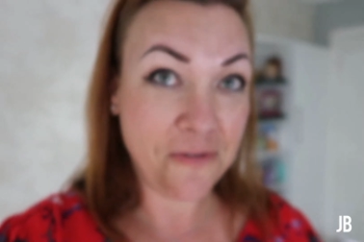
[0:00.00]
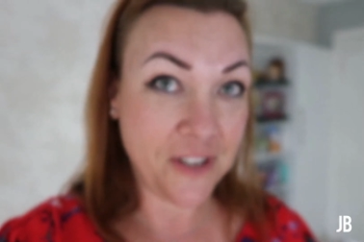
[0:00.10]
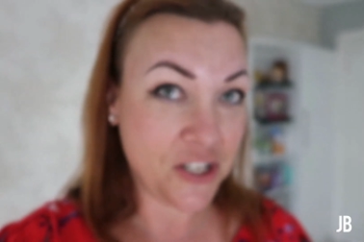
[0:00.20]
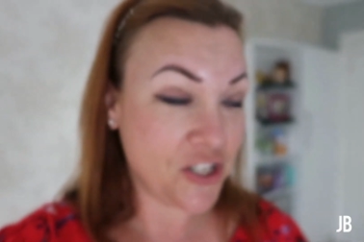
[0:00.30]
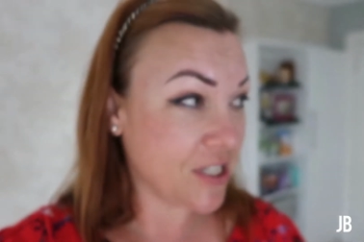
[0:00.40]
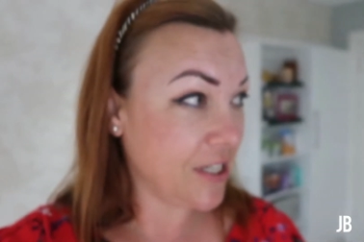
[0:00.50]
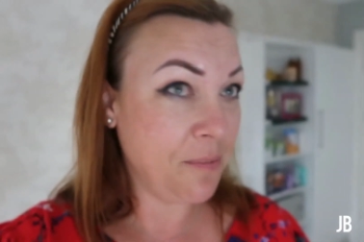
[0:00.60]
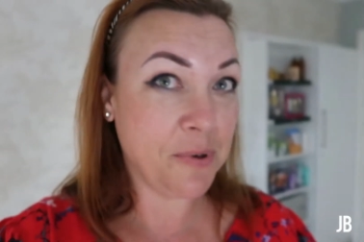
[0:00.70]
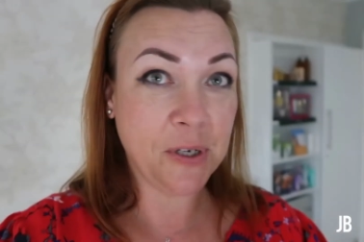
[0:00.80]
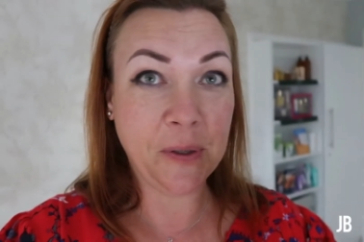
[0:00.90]
finished
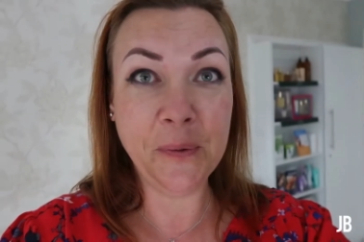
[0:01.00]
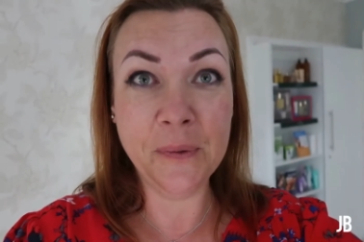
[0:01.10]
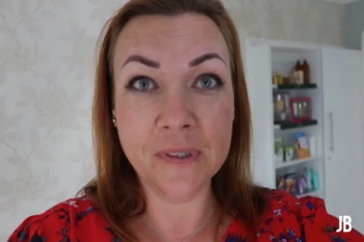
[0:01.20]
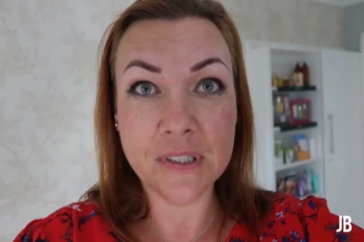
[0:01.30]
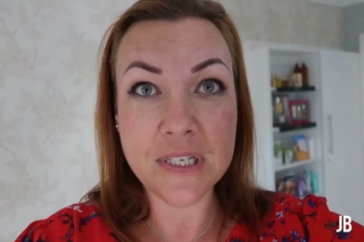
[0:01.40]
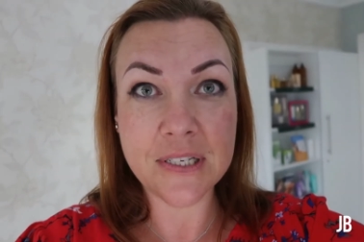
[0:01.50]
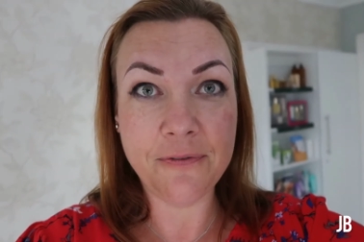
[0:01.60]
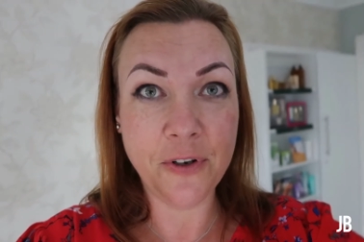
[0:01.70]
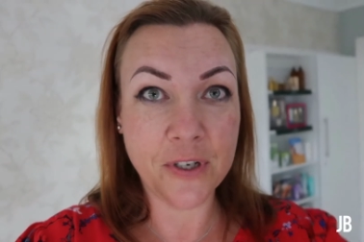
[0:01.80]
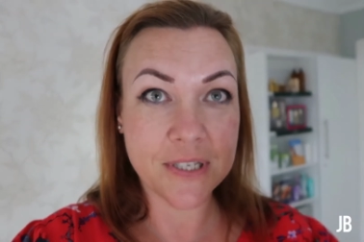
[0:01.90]
eyebrow. Is it
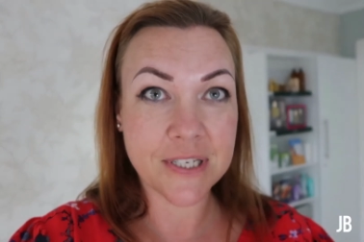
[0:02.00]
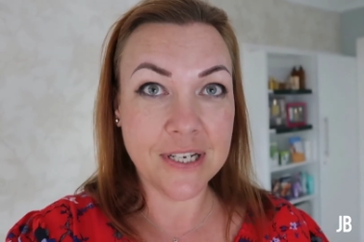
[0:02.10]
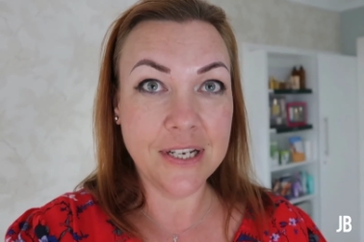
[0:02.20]
focused?